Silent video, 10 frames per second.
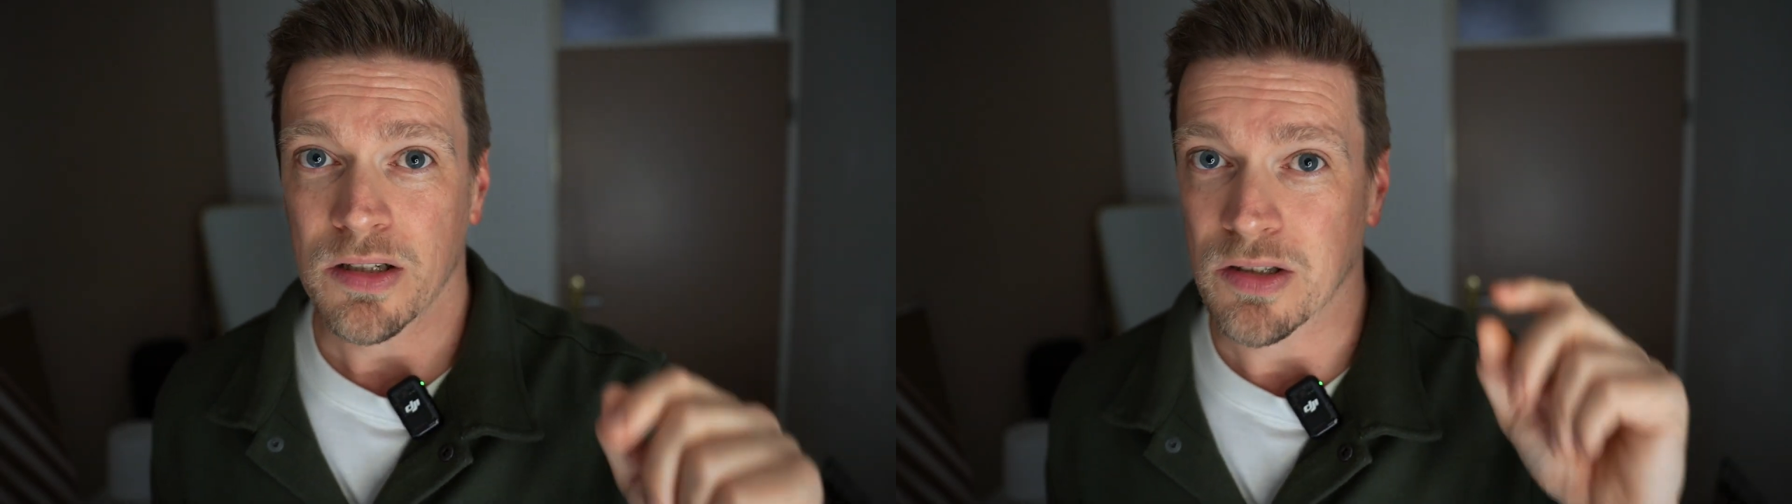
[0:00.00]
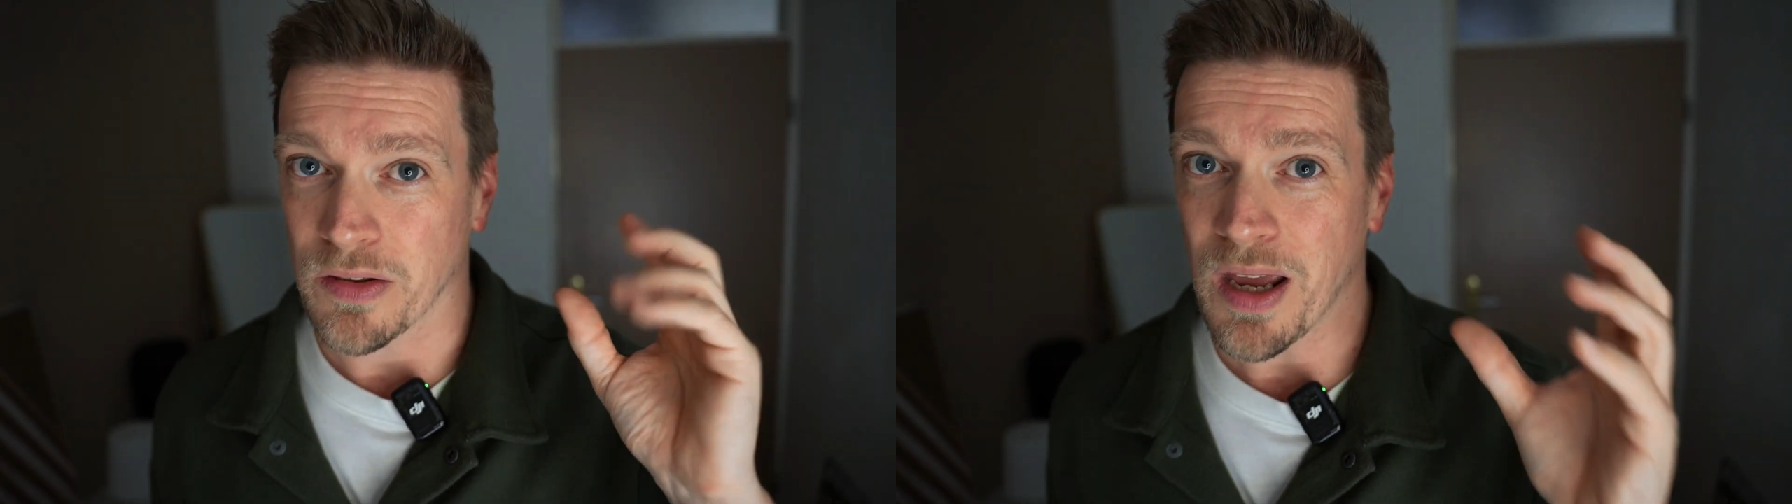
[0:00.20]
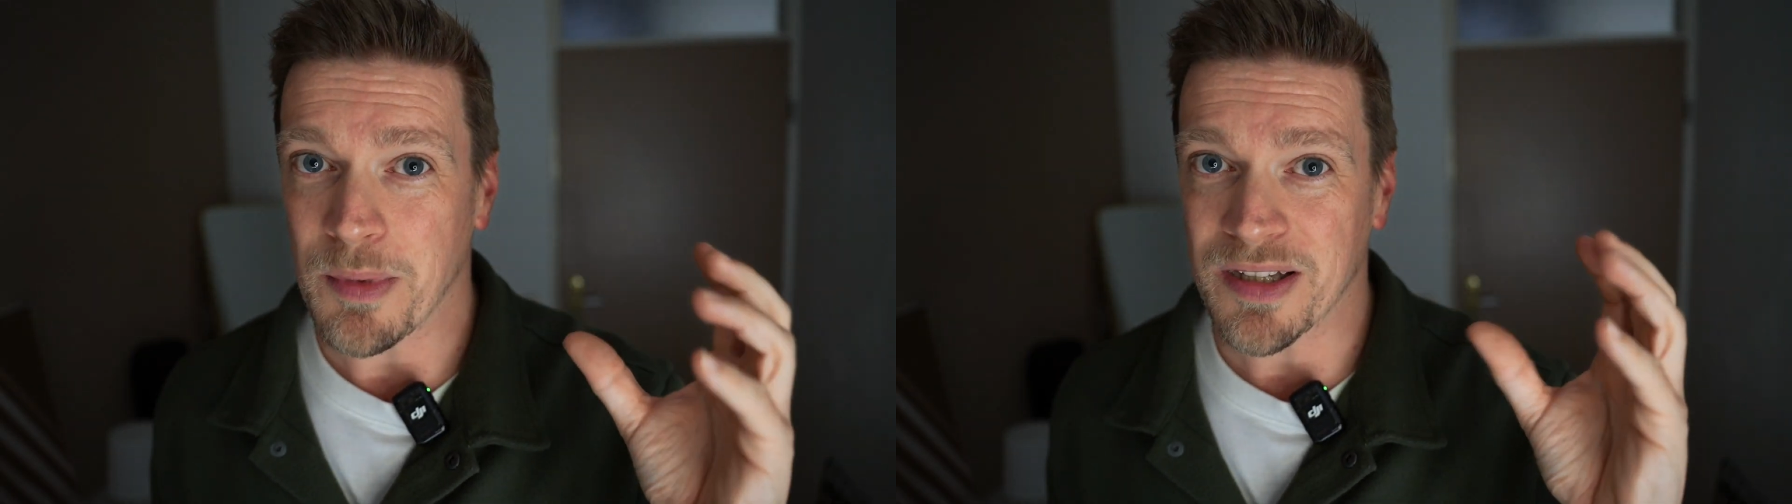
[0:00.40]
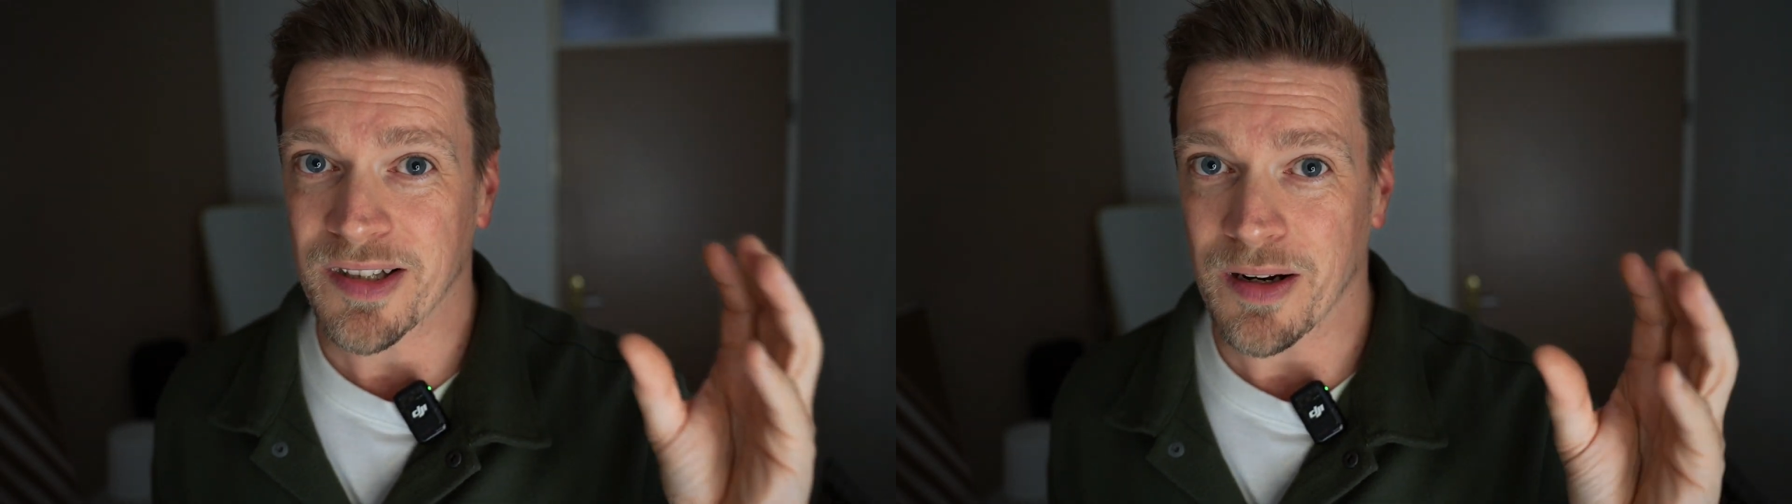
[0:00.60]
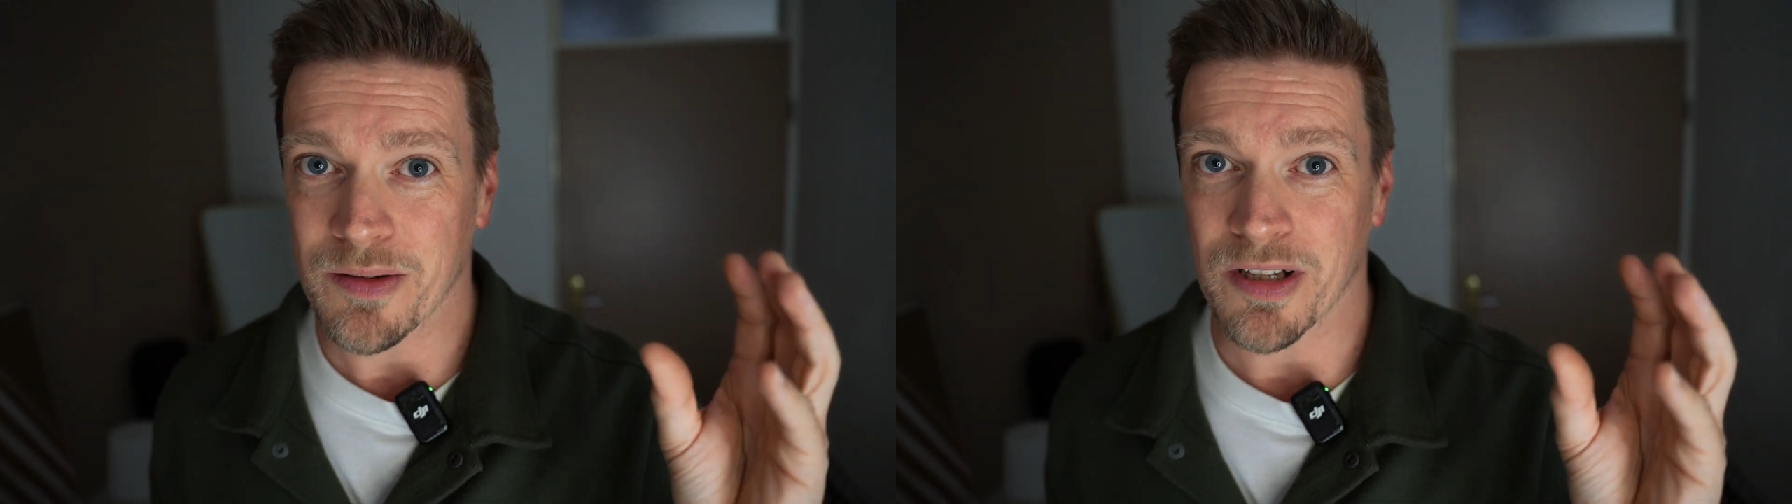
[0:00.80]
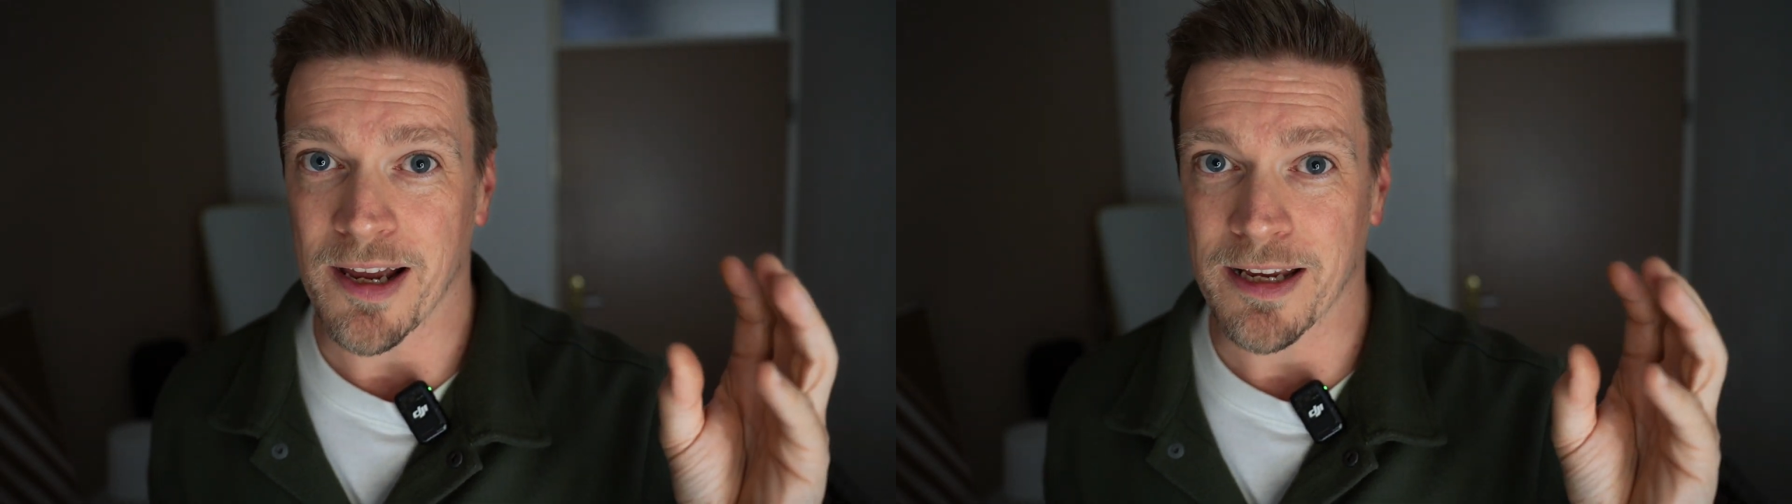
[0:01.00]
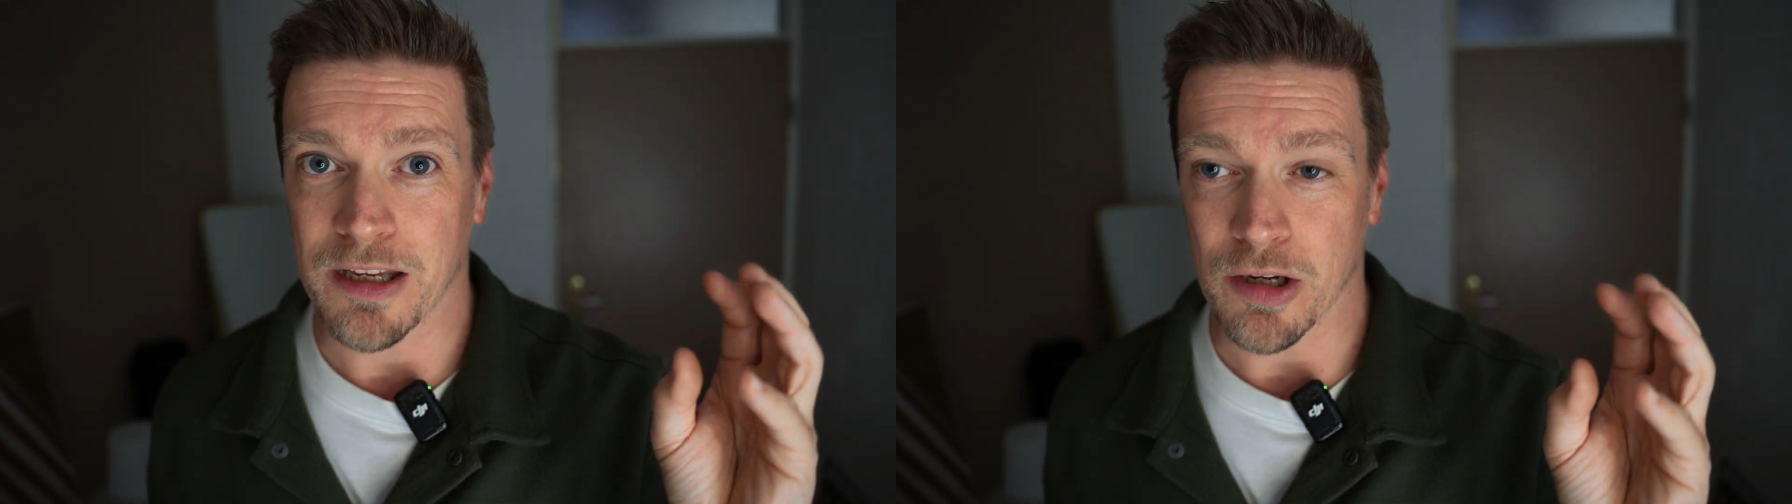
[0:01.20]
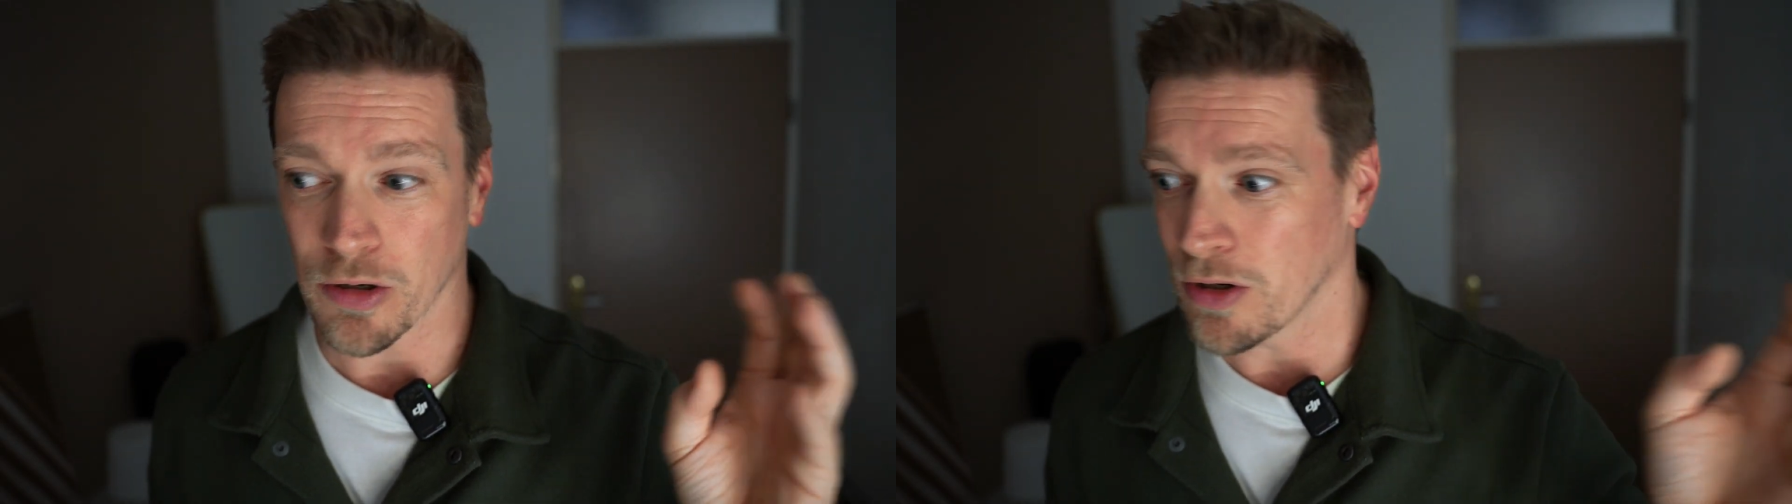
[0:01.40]
to them it sounds like
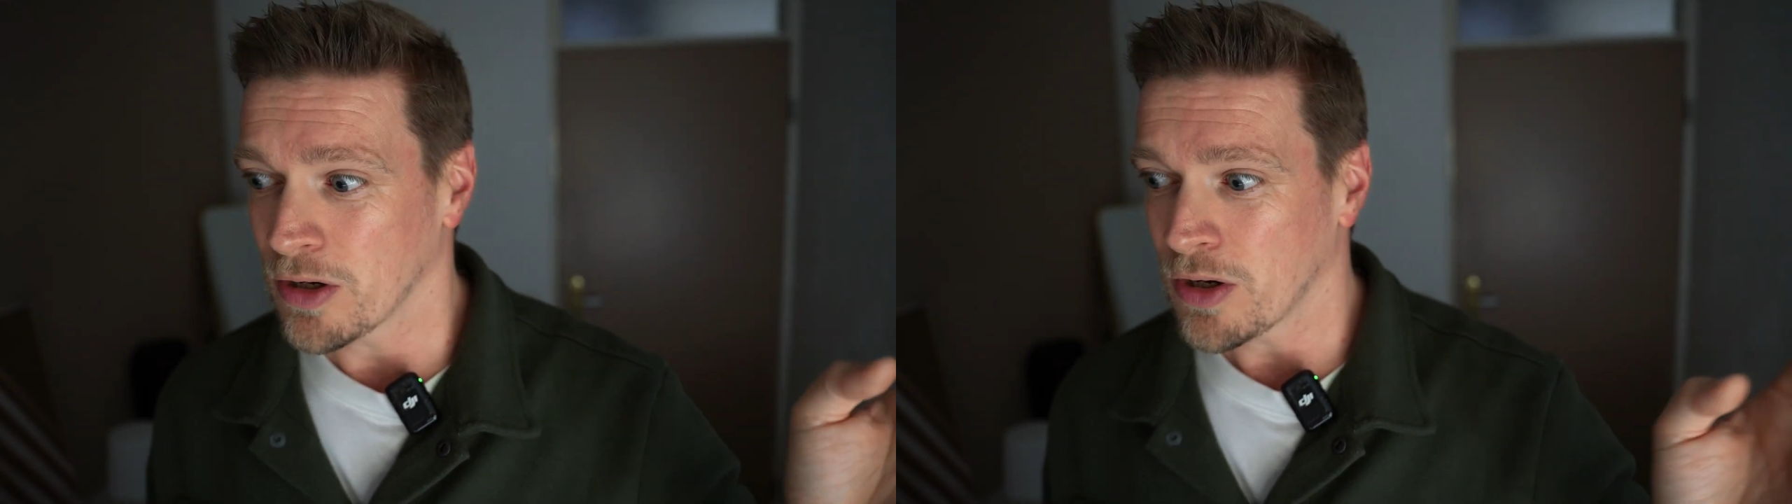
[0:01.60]
you're